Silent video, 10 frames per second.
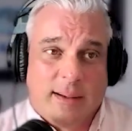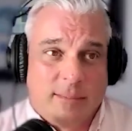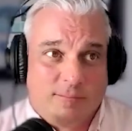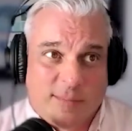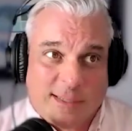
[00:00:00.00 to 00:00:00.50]

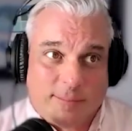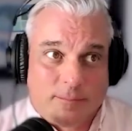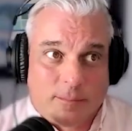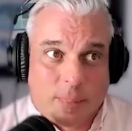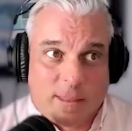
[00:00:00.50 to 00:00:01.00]
And
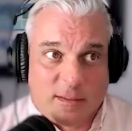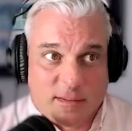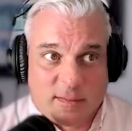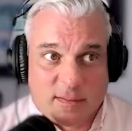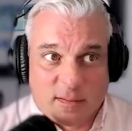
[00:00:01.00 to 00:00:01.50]

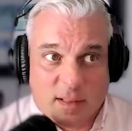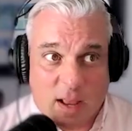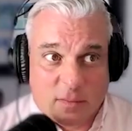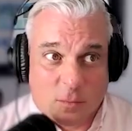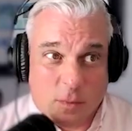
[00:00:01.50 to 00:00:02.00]
just this
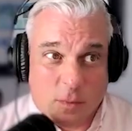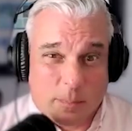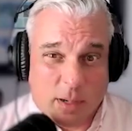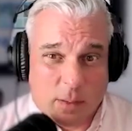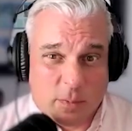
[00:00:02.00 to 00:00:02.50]
last week,
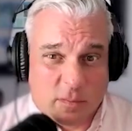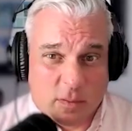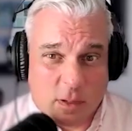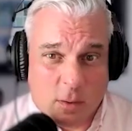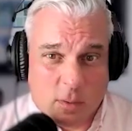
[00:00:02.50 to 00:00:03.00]

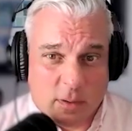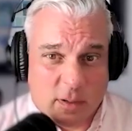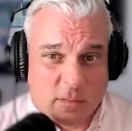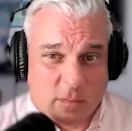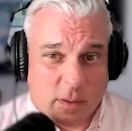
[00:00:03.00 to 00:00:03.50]
PwC
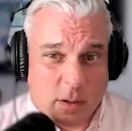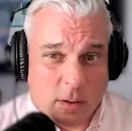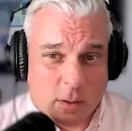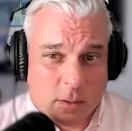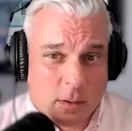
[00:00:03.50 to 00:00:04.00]
released
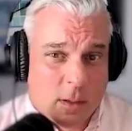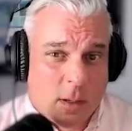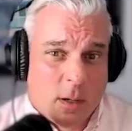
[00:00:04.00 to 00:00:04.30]
their